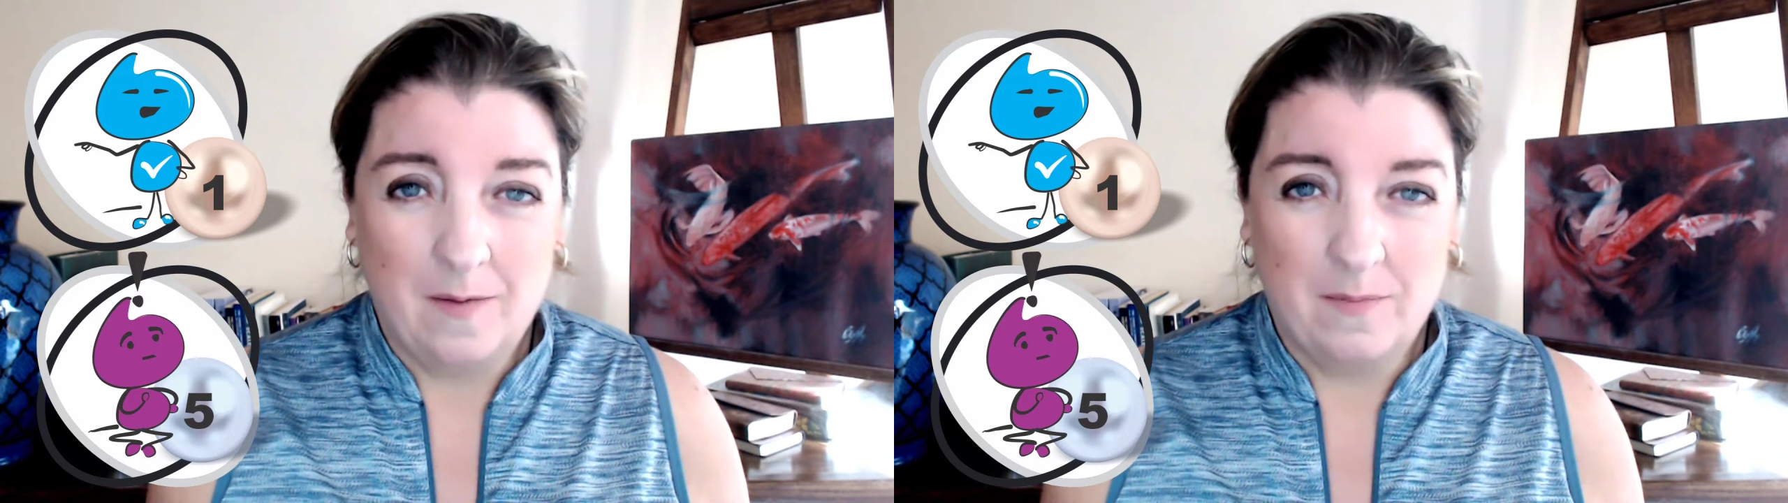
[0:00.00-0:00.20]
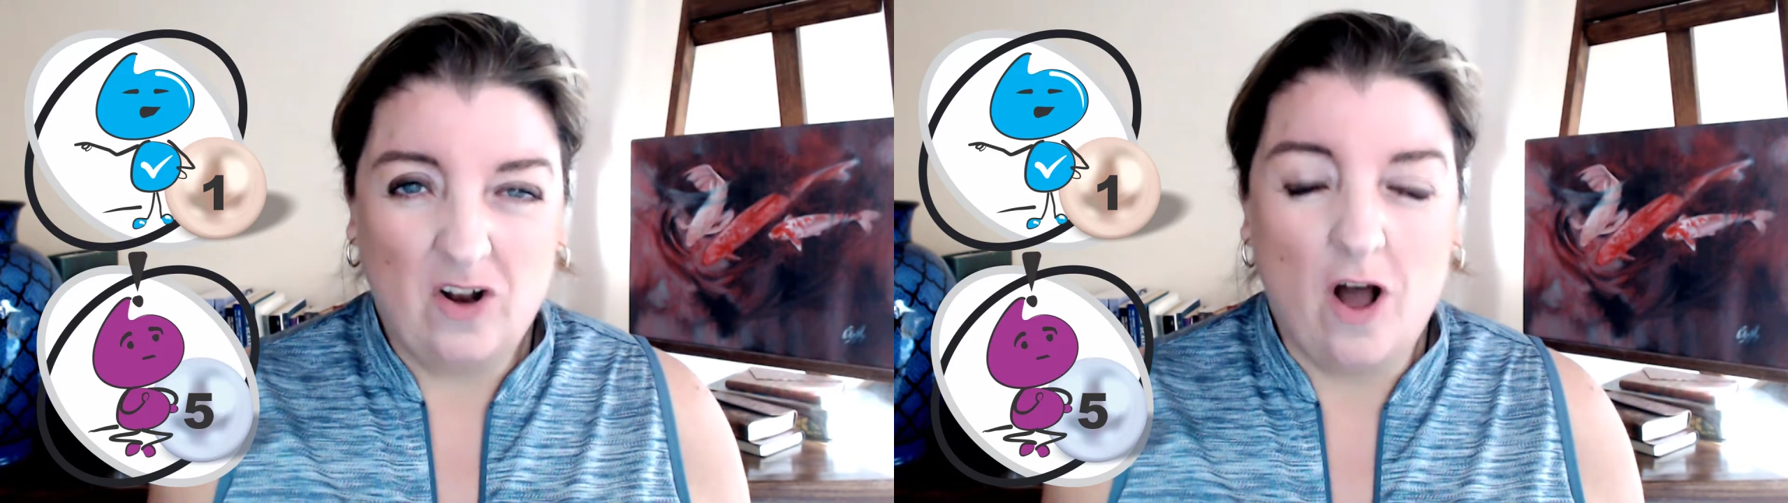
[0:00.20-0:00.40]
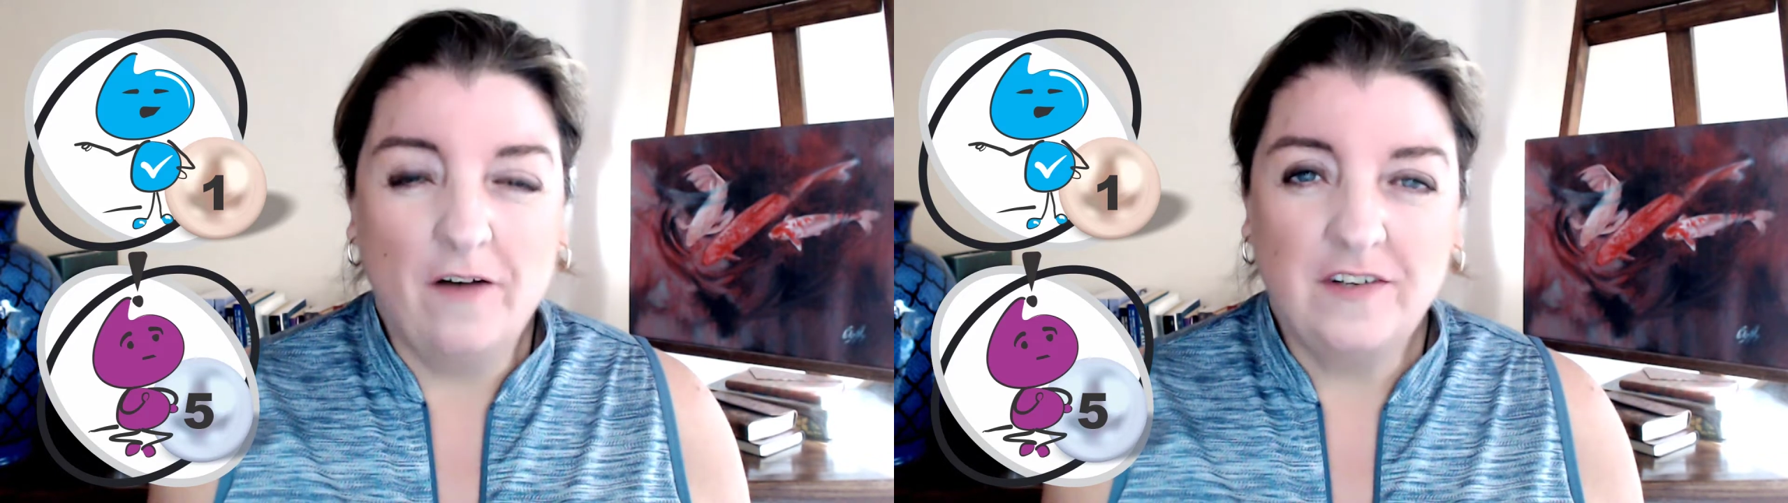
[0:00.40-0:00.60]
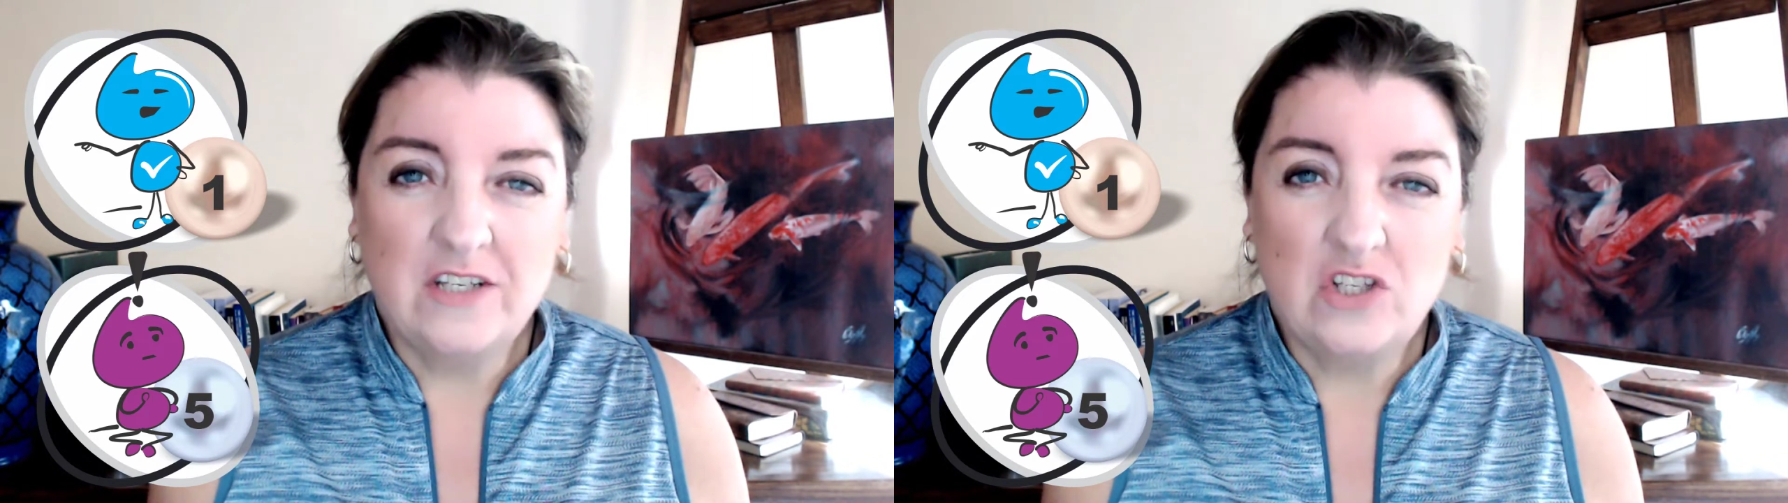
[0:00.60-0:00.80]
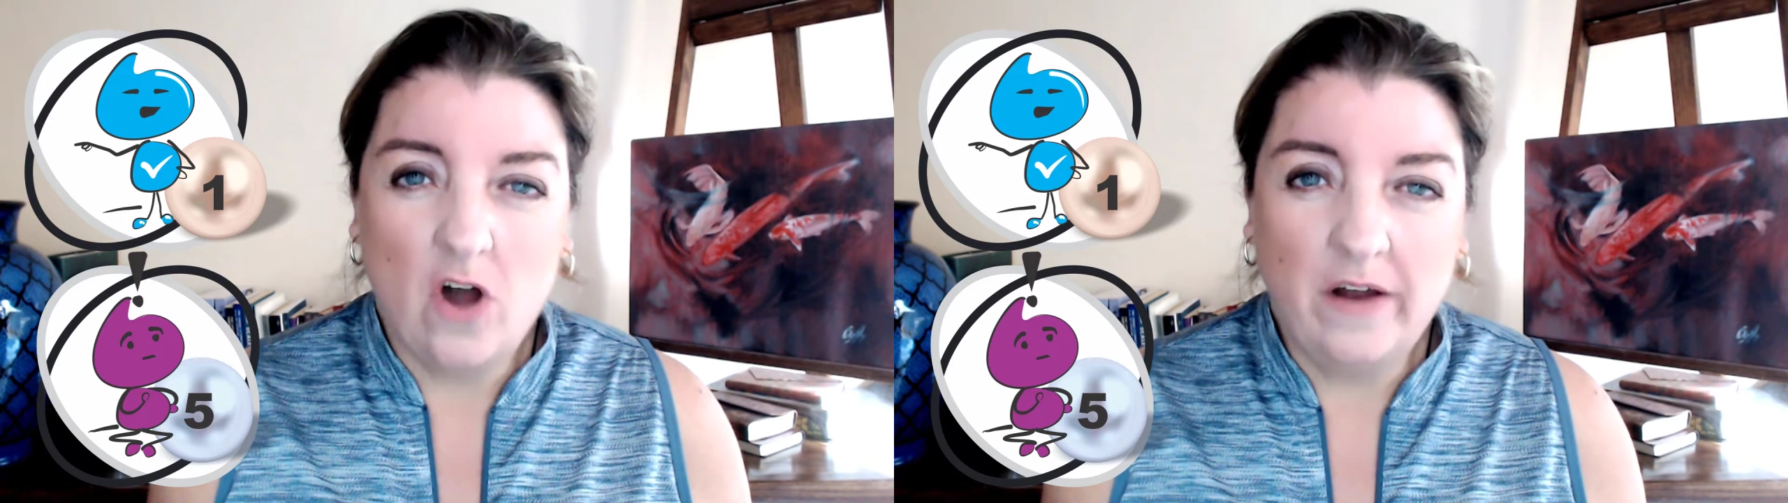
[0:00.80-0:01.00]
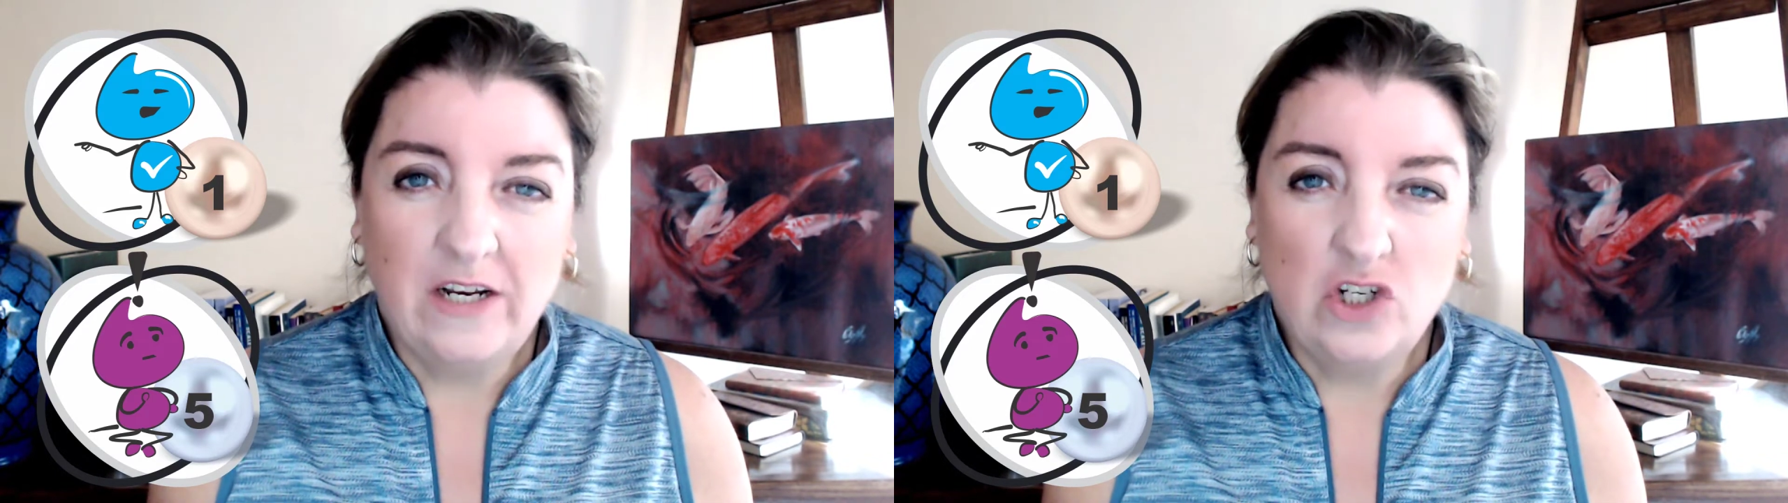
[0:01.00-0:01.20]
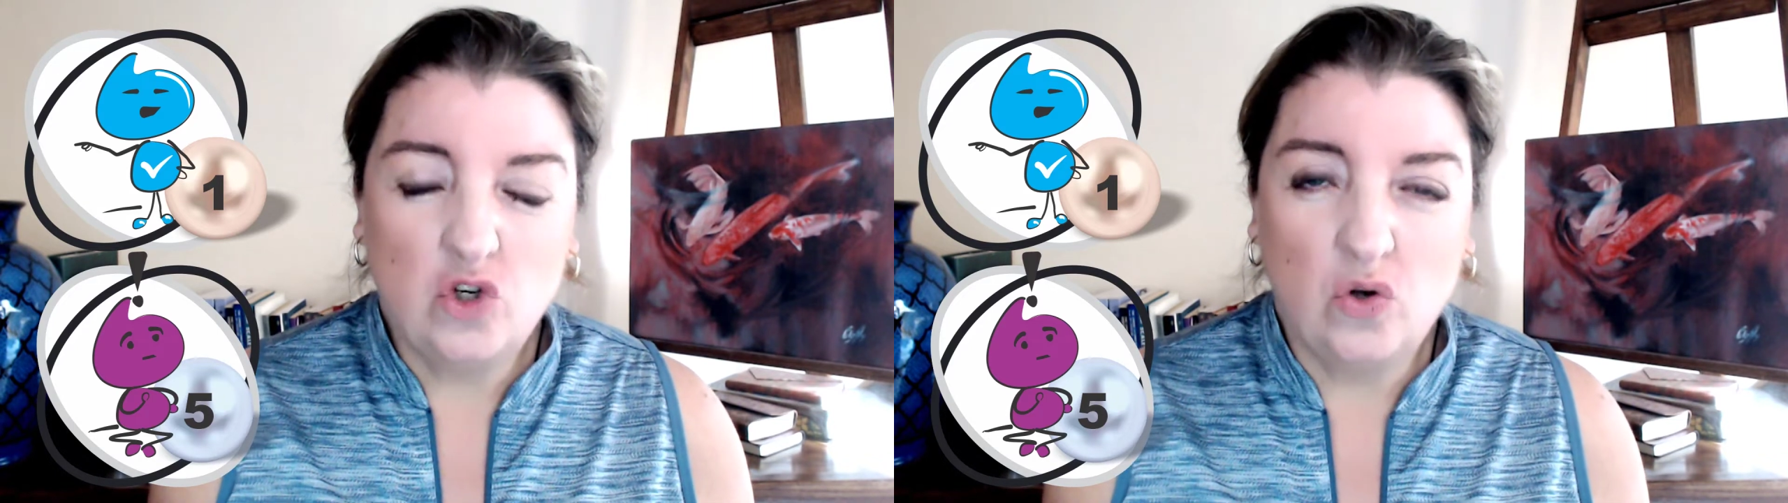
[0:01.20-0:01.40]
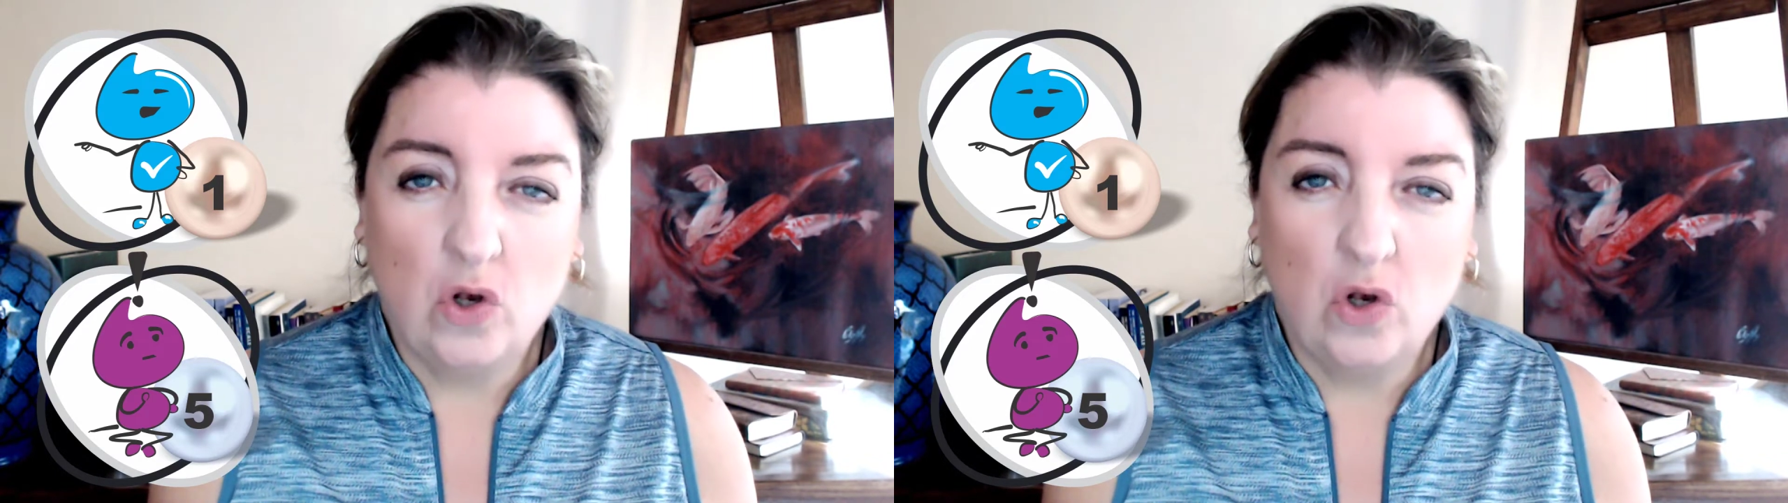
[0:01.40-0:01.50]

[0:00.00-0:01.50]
but after starting to